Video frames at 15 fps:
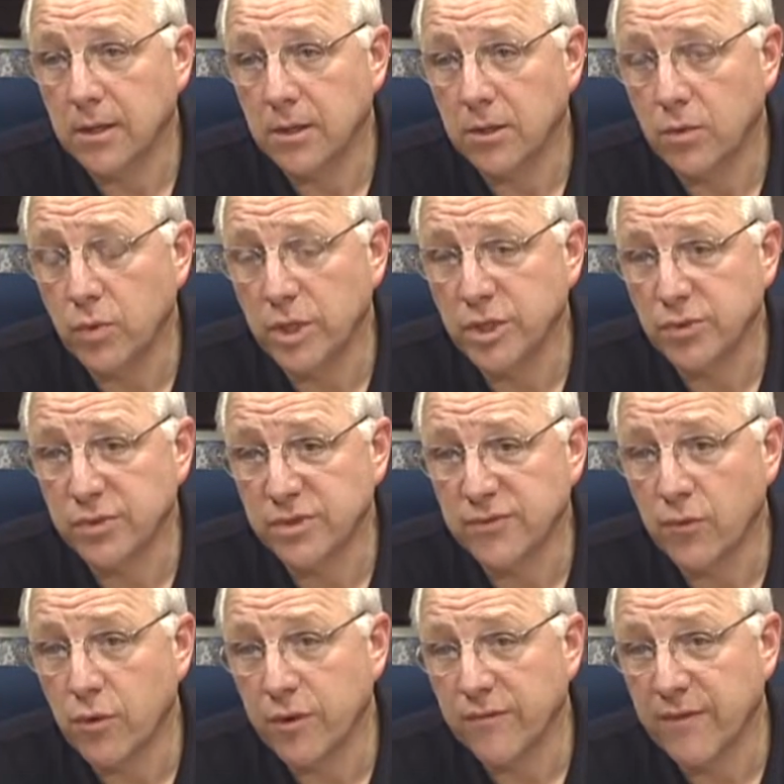which was
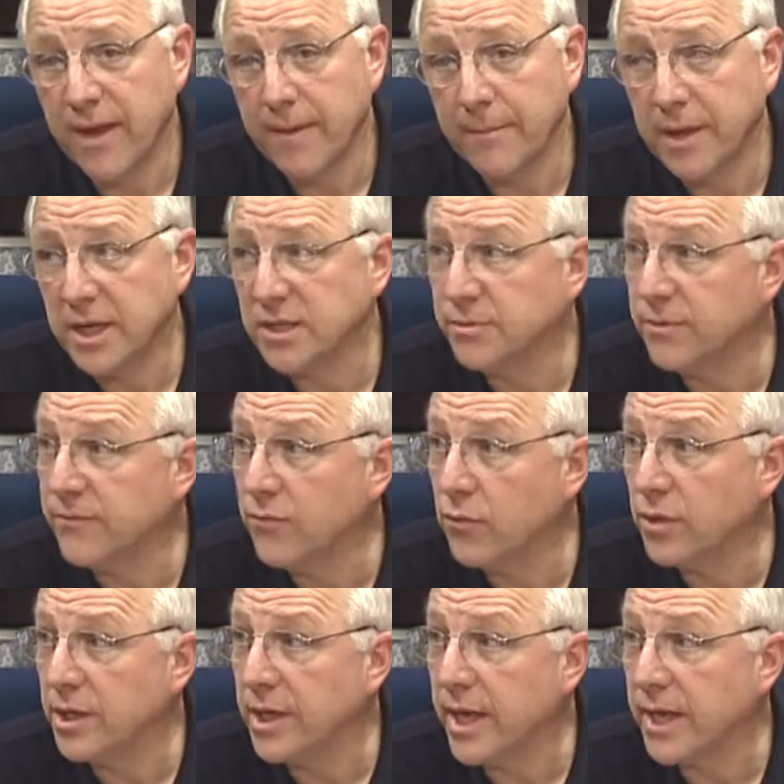45 minutes
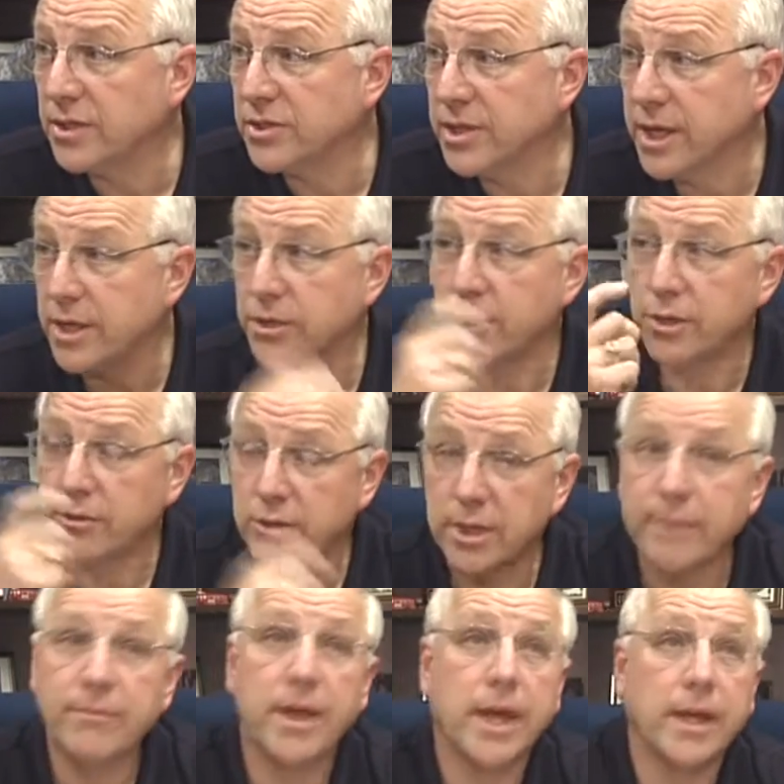before the next scheduled
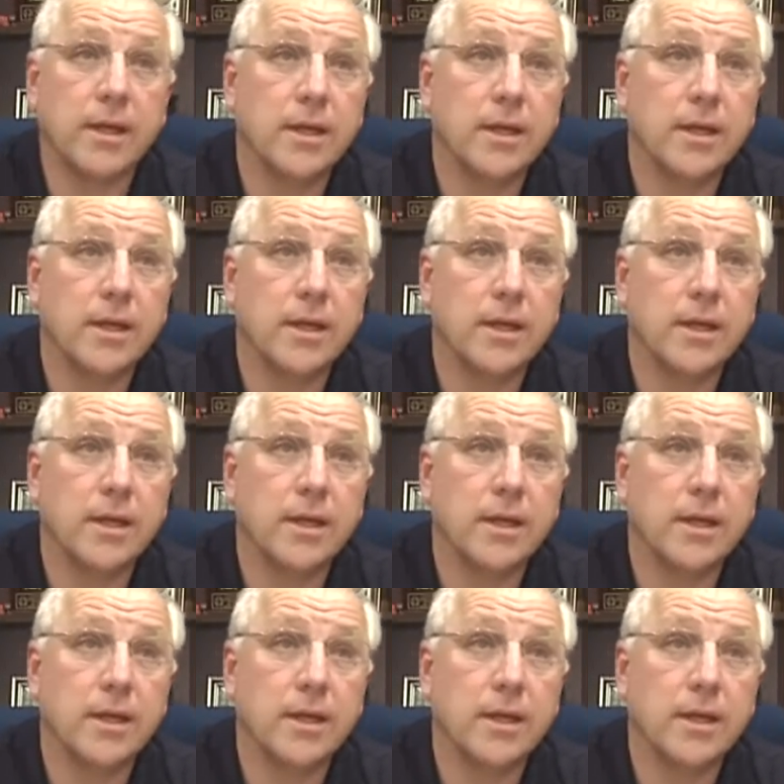update.